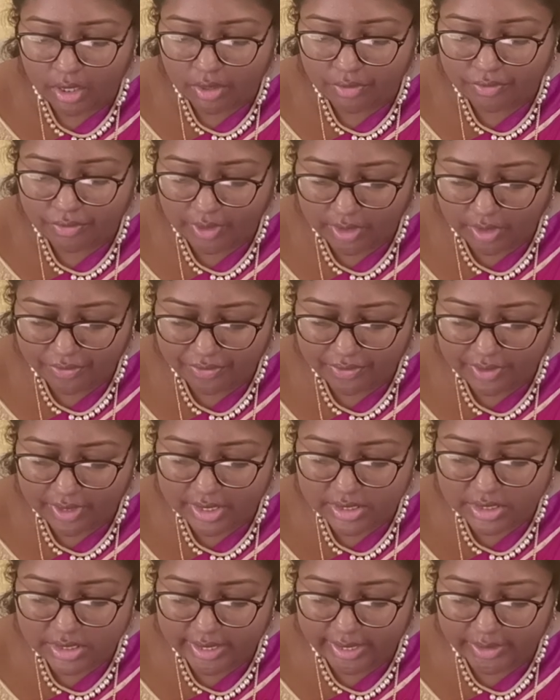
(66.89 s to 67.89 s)
For the
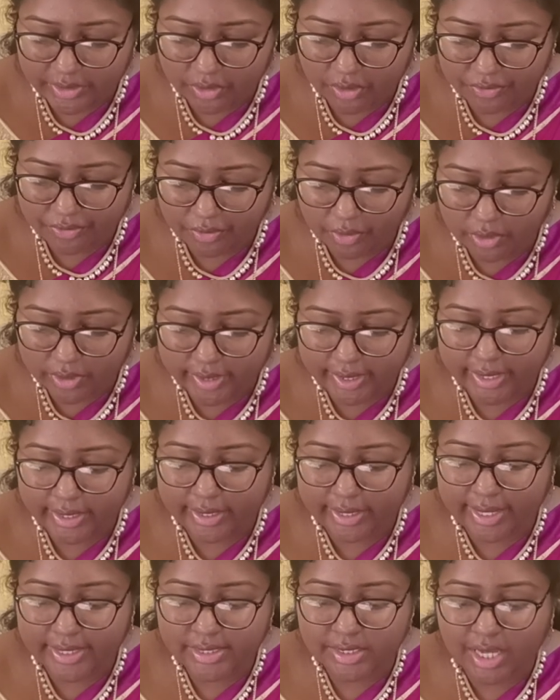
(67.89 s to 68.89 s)
first 10 to 14
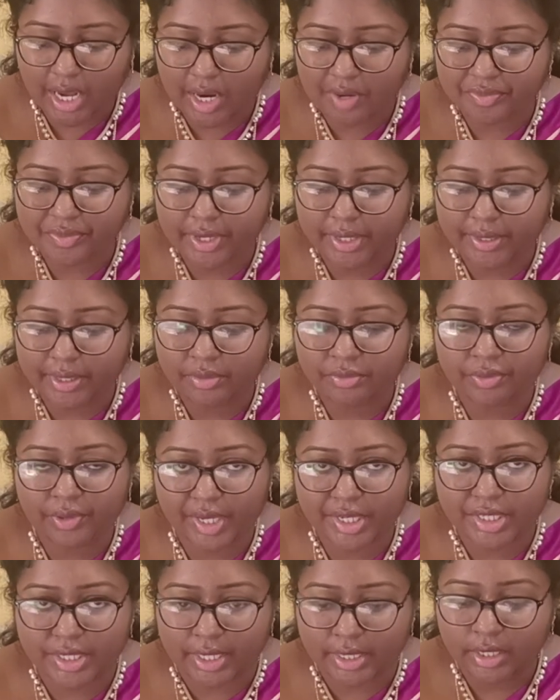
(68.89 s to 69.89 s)
days after
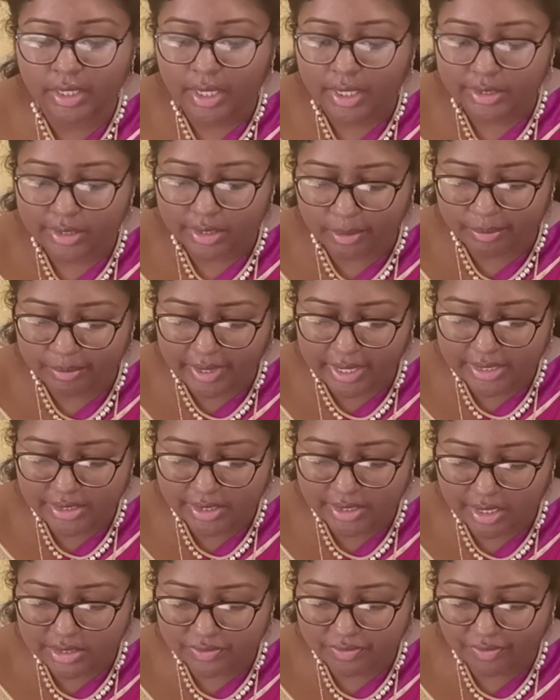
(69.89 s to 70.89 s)
infection, the
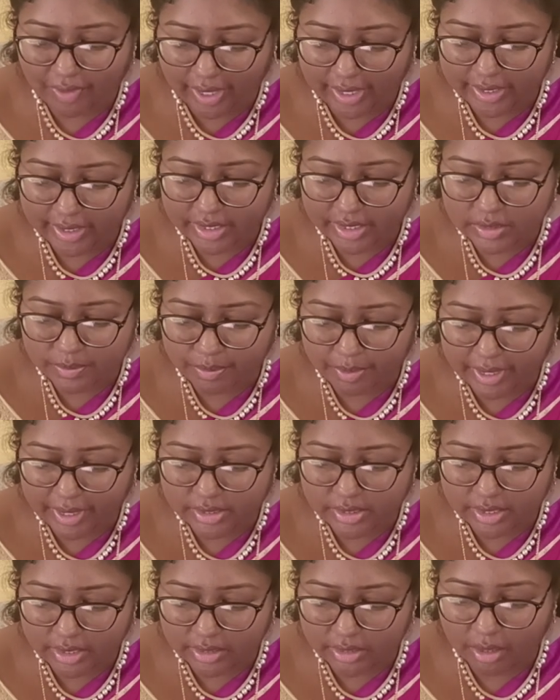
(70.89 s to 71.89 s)
measles virus spreads
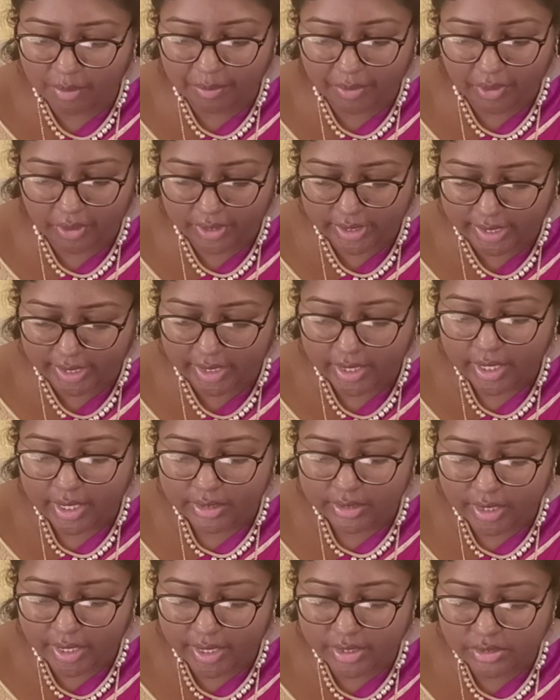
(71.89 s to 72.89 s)
in the body.
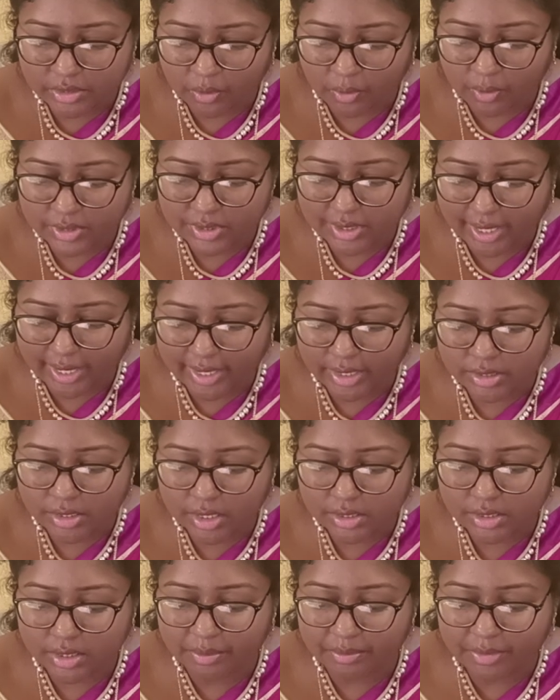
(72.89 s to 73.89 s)
There is no signs or
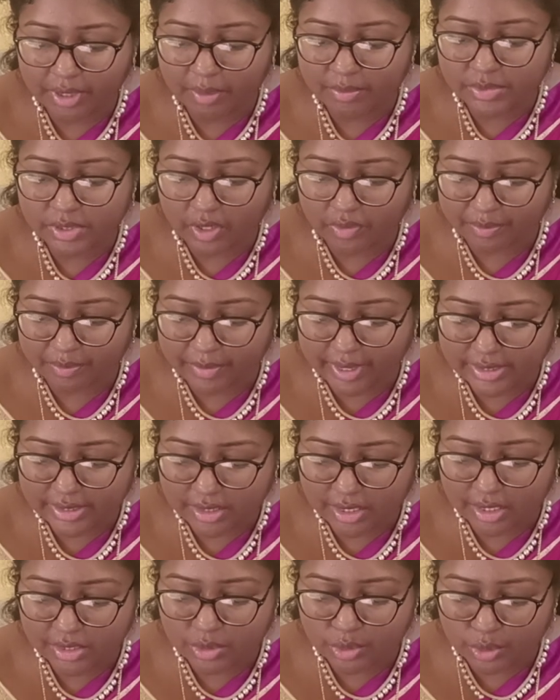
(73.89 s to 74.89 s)
symptoms of
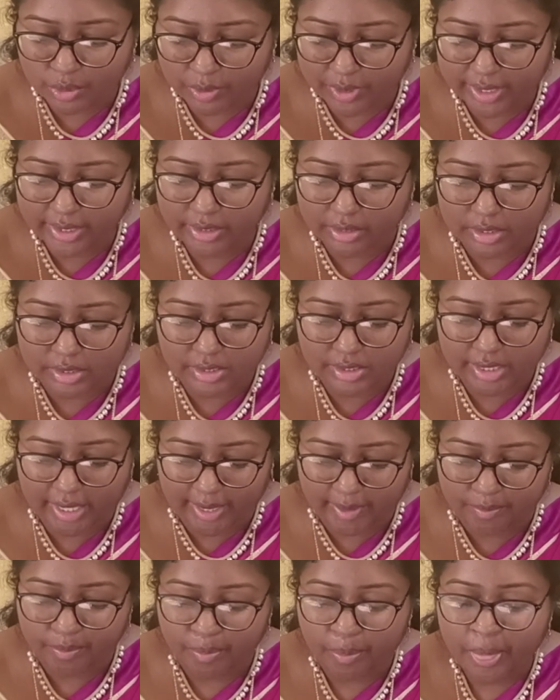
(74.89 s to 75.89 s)
measles during this
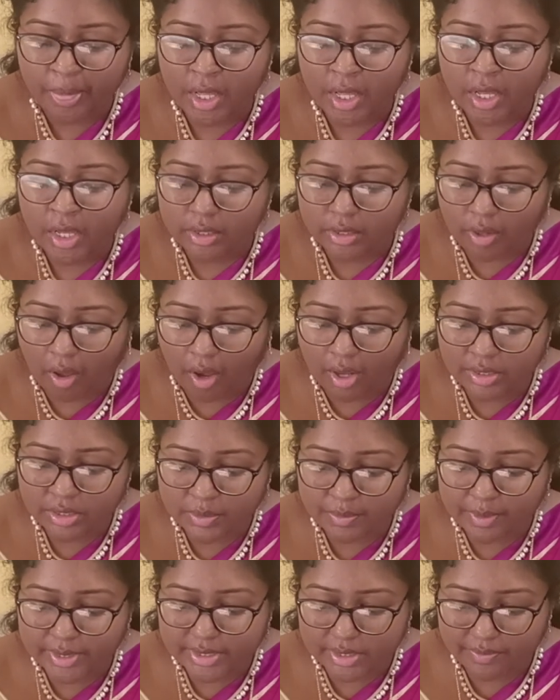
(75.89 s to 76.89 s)
time.
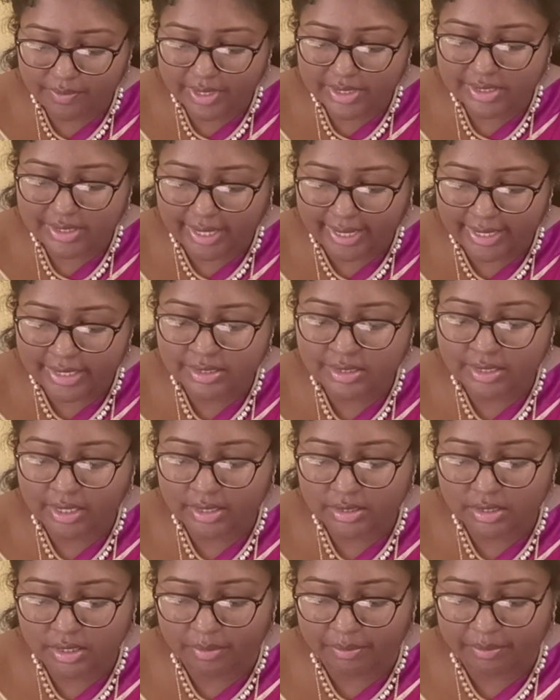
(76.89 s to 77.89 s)
Non-specific signs and
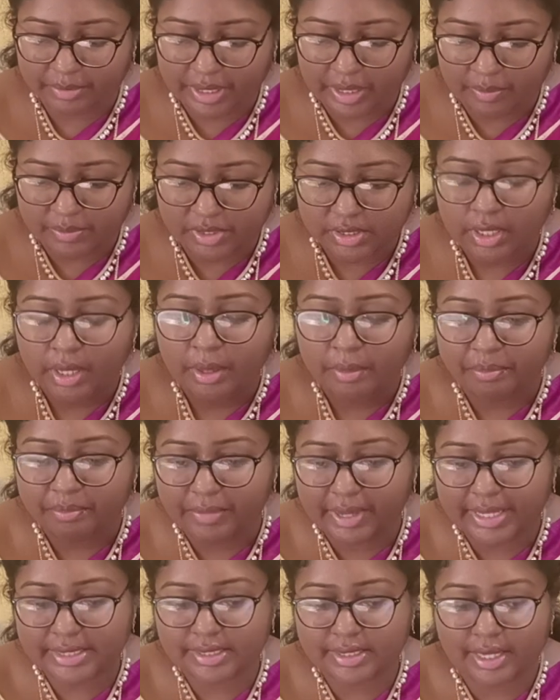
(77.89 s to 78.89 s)
symptoms.
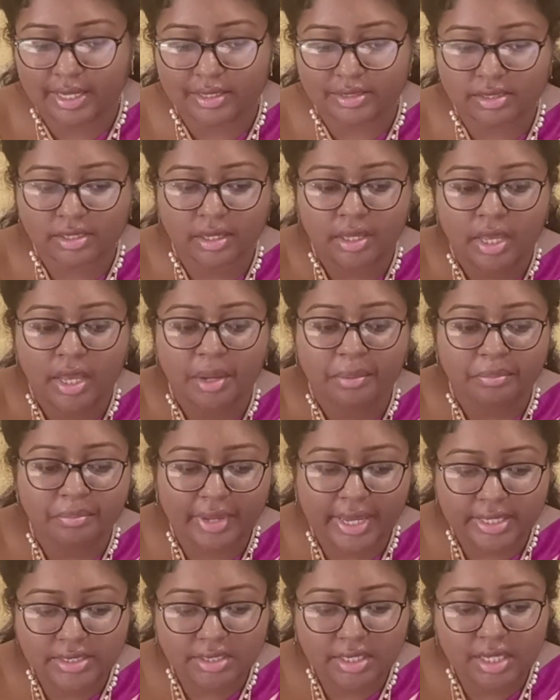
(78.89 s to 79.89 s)
Measles.
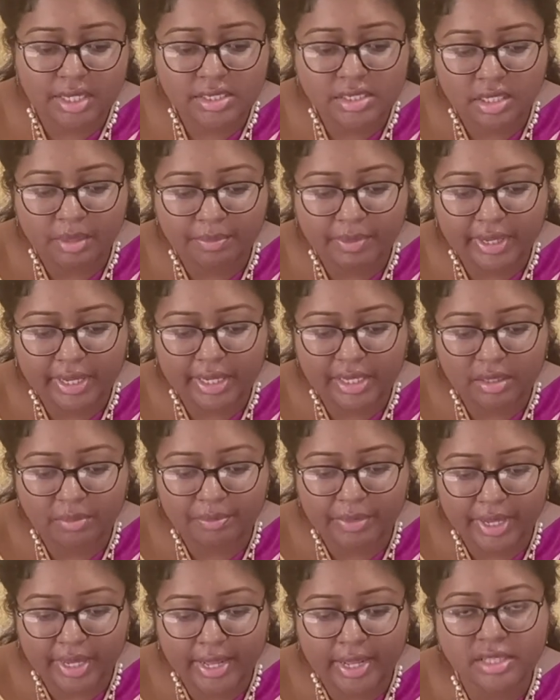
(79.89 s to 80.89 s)
Measles typically
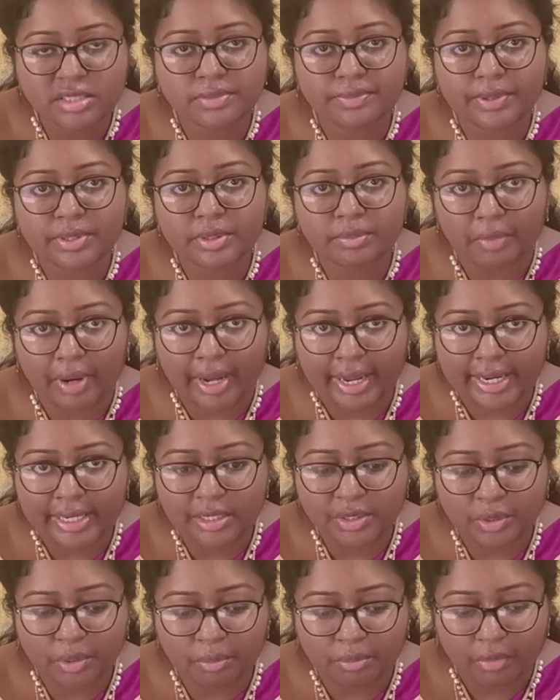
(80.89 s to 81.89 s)
begins with mild
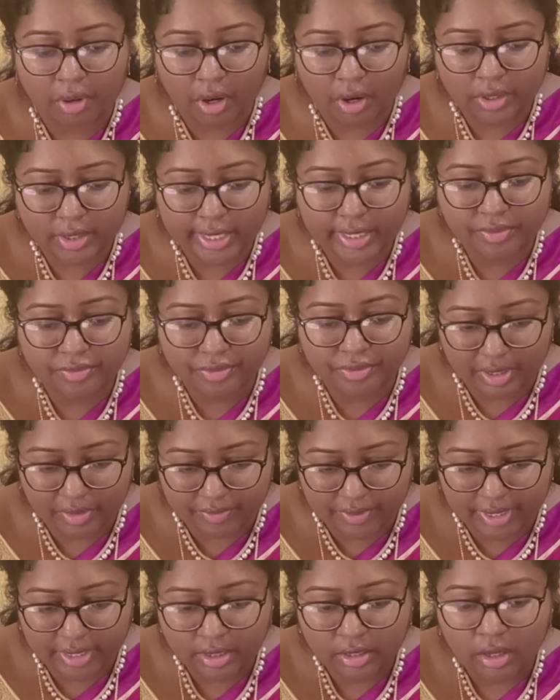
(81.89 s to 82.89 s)
to moderate
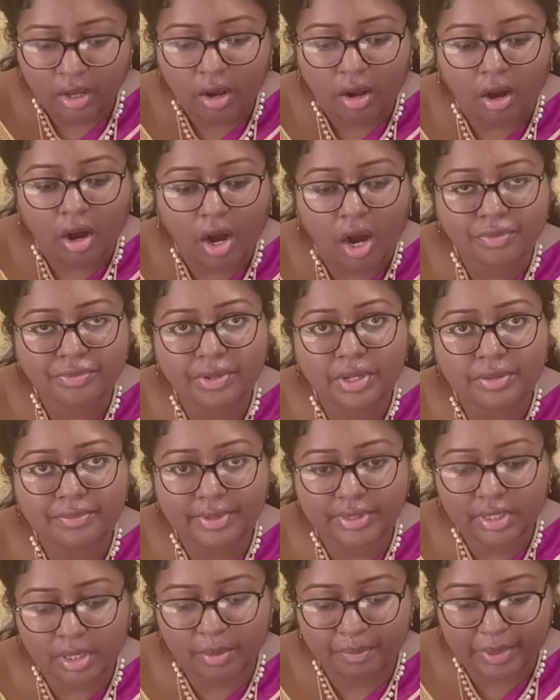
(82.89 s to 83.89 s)
fever, often
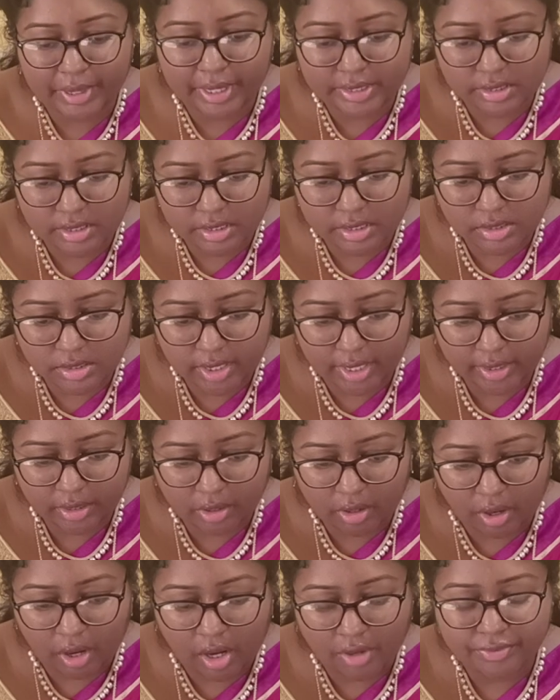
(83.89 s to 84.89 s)
with a persistent
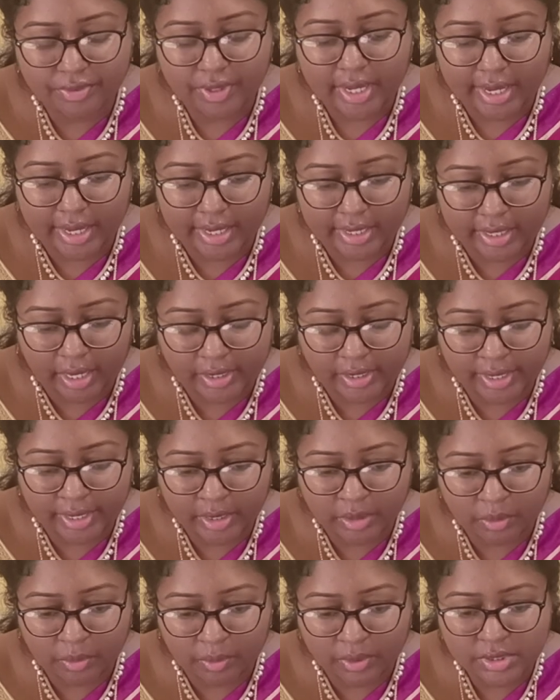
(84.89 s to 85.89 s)
cough, a runny
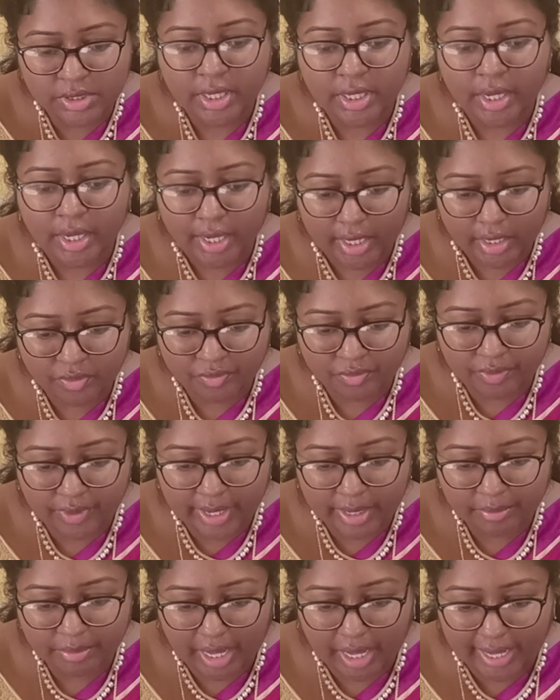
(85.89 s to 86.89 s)
nose,
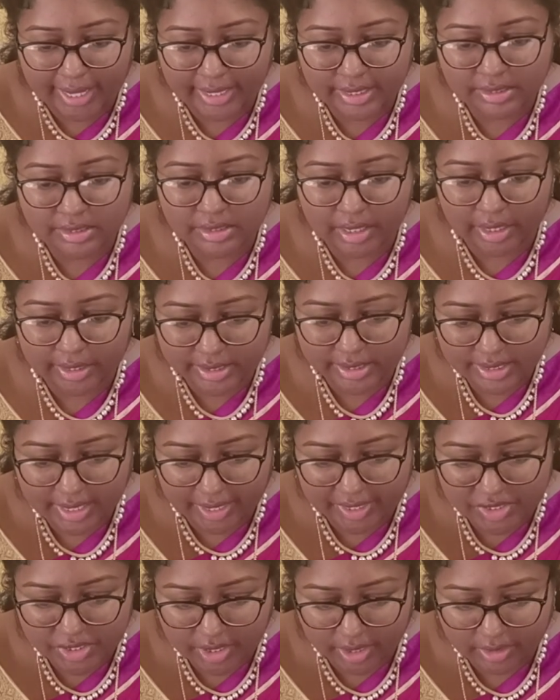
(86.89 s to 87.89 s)
inflamed eyes that is
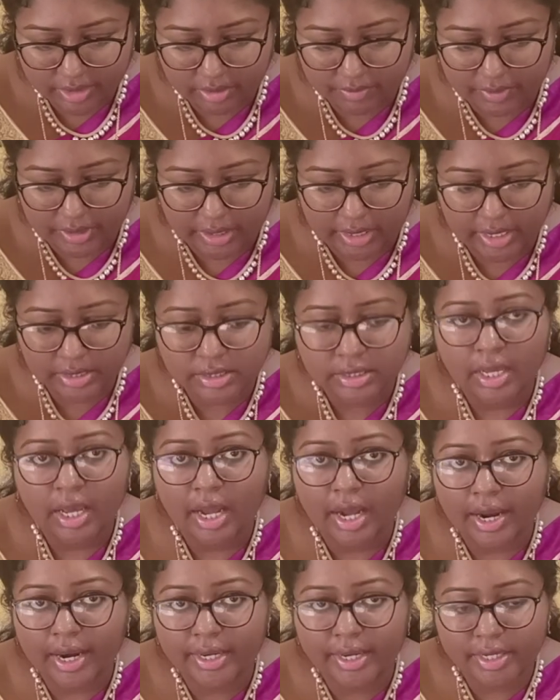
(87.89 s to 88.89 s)
conjunctivitis
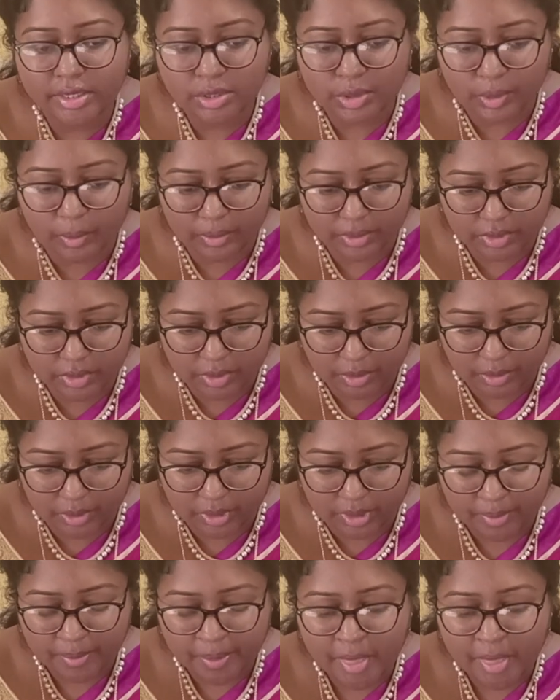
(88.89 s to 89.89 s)
and a sore throat.
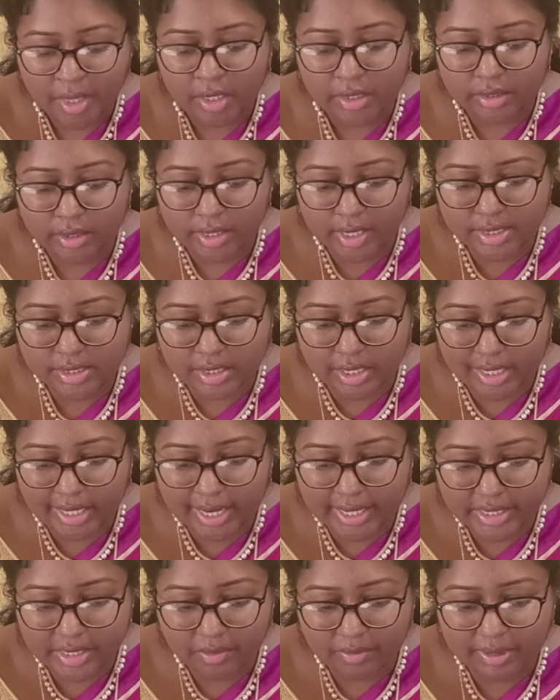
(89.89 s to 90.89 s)
This
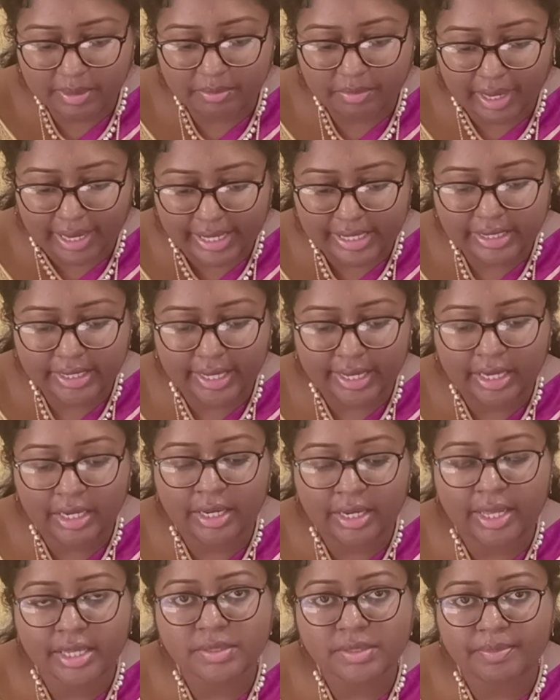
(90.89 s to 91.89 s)
relatively mild
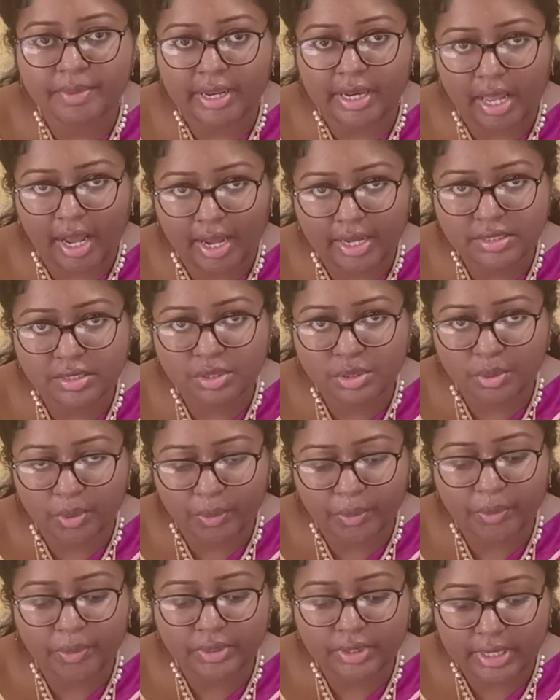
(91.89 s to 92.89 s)
illness may last 2
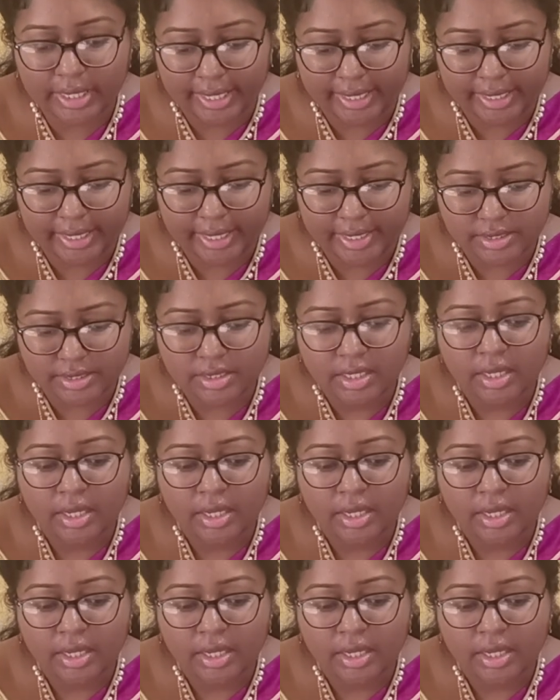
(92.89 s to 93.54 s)
to 3 days.